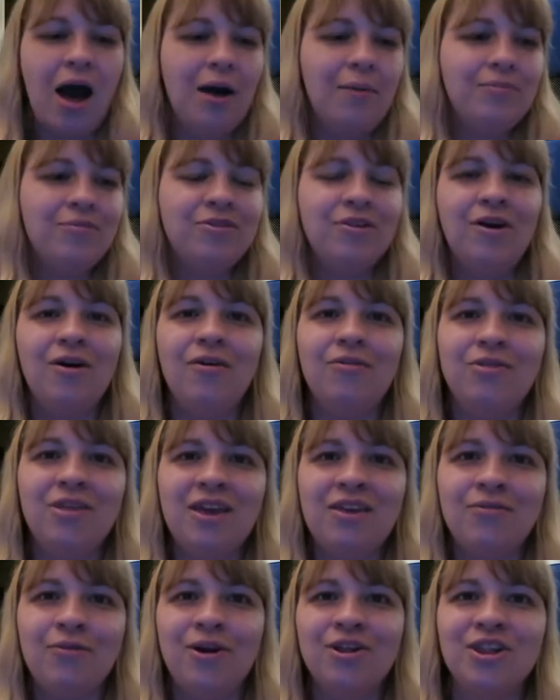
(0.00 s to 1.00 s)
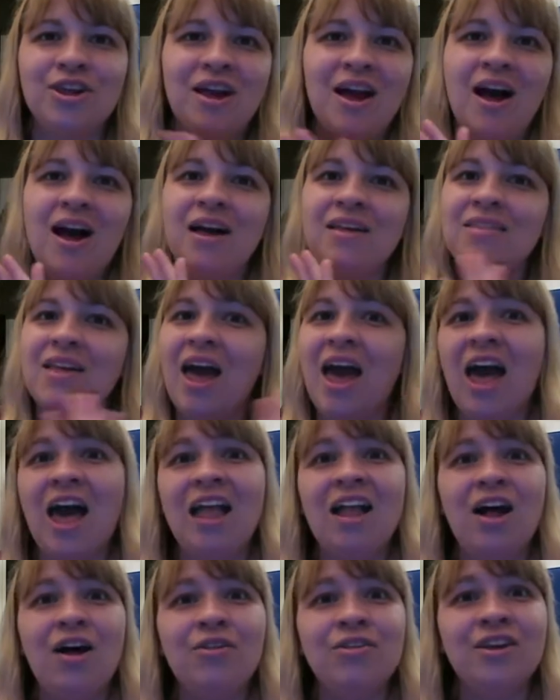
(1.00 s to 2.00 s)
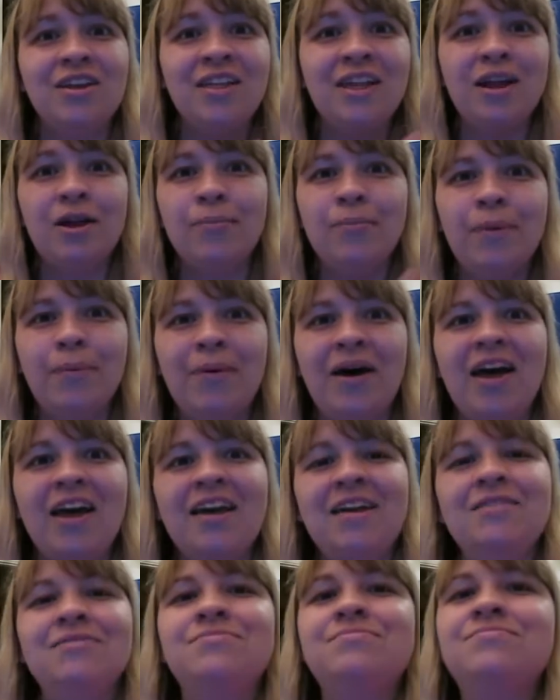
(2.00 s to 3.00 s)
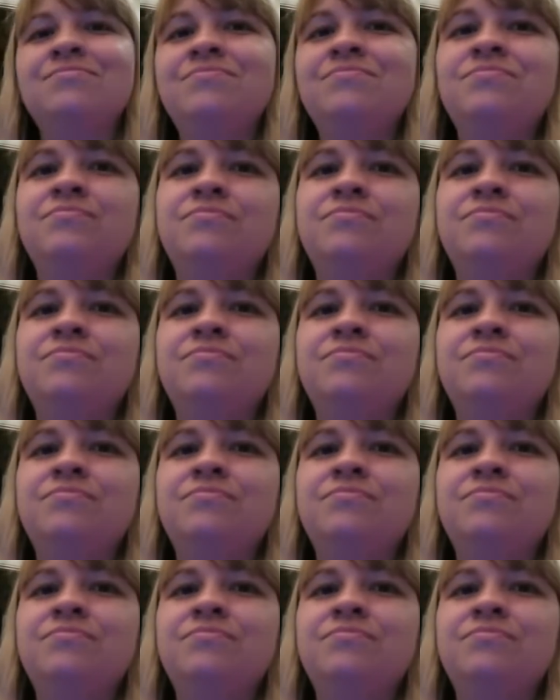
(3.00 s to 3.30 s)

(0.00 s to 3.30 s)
Thanks for watching, guys, and I'll see you later. Bye-bye.